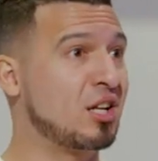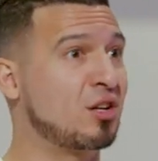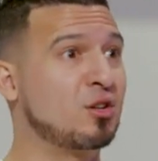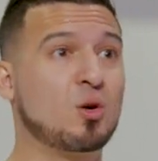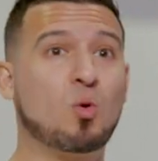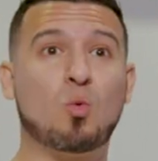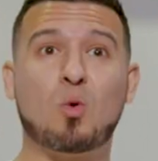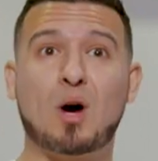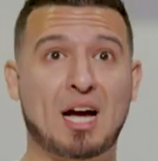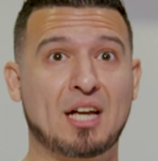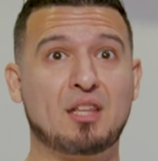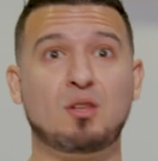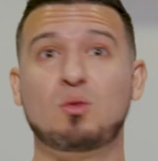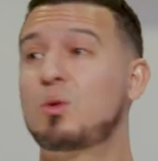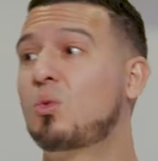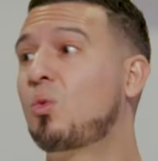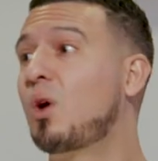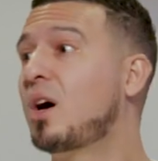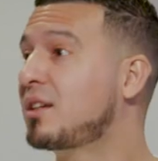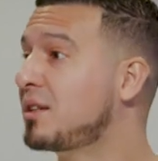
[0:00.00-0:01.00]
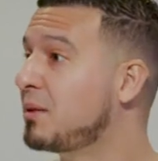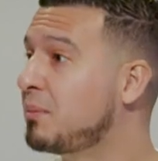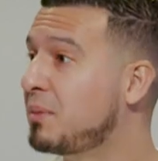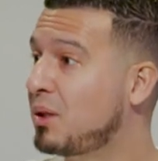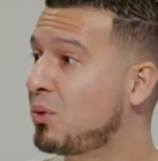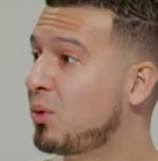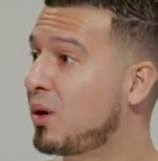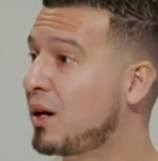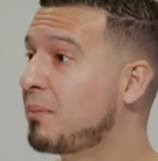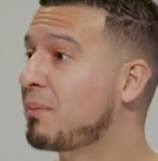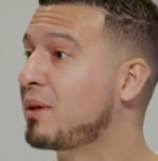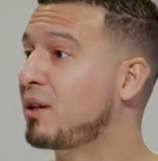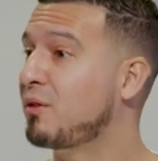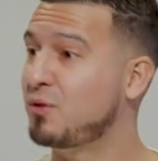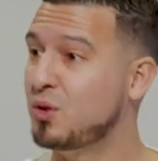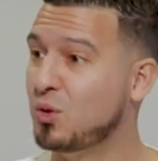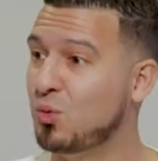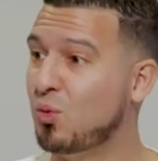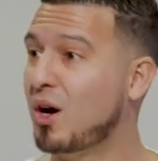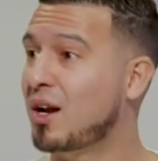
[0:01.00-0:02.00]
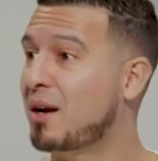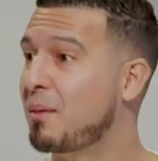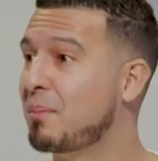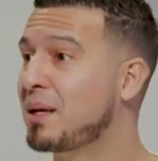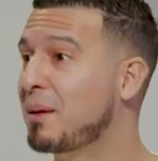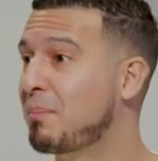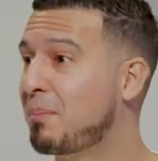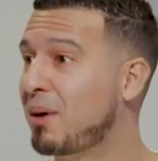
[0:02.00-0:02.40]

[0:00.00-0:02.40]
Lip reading: I don't know why you would want to be one, but if you want to be a